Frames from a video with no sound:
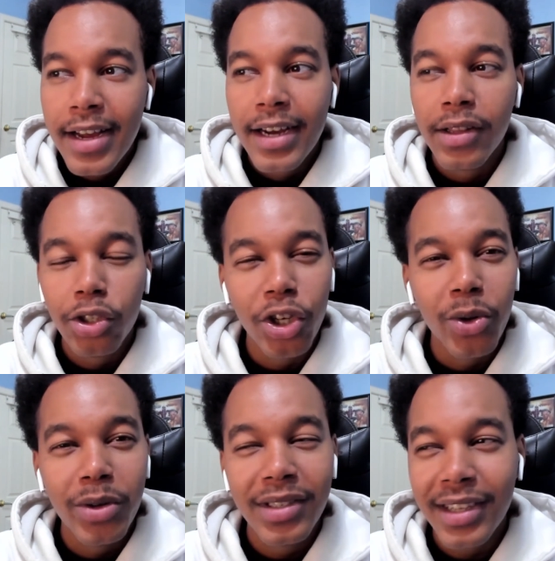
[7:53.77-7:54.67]
Uh, the
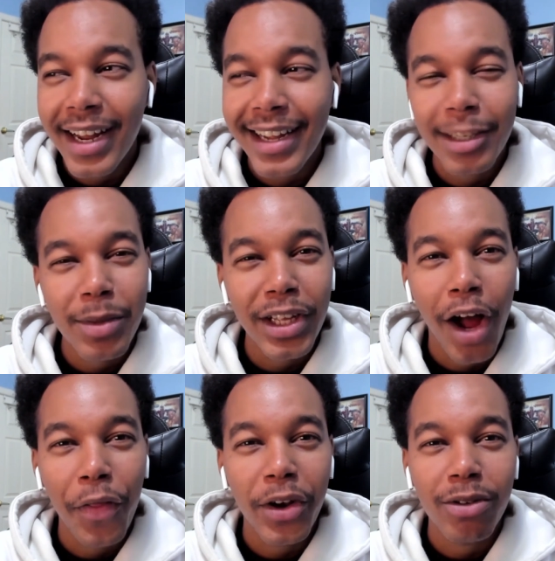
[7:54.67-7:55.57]
jokes, I like some of the
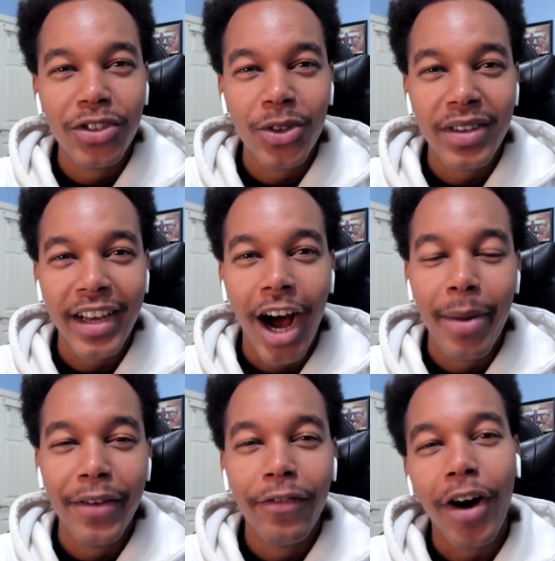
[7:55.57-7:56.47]
on-the-nose jokes, like
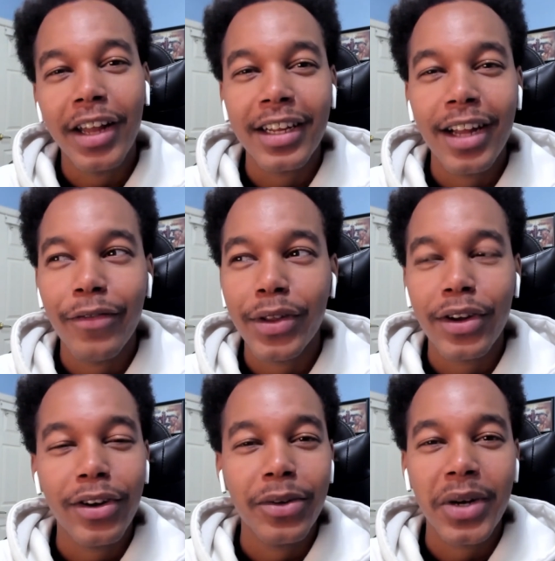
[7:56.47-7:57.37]
Abed falling in love with a
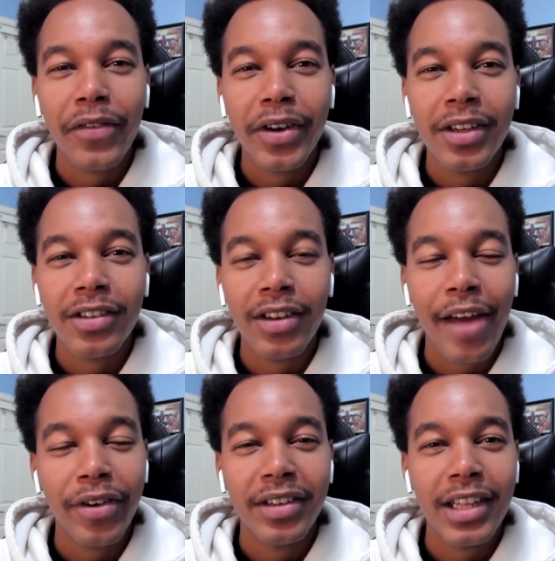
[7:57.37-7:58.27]
girl or whatever it is, and
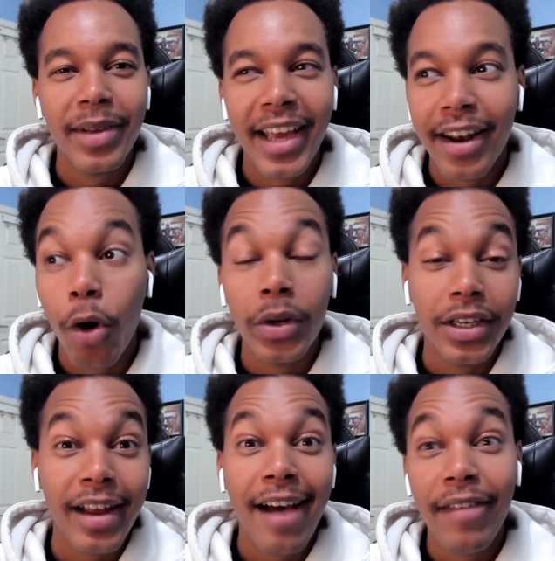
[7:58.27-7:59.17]
never to see them again, only
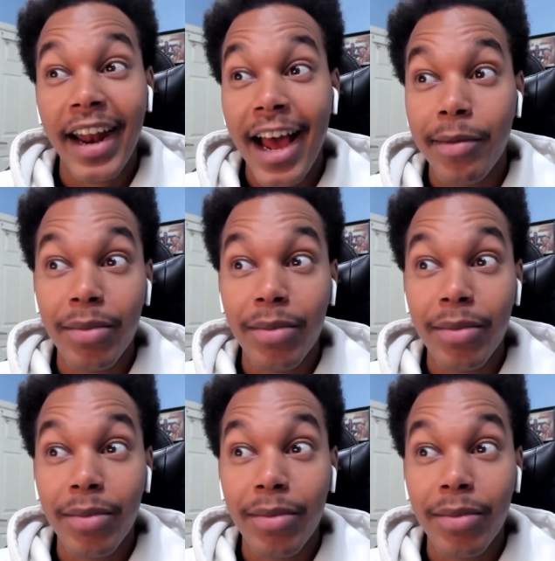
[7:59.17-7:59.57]
to have that happen.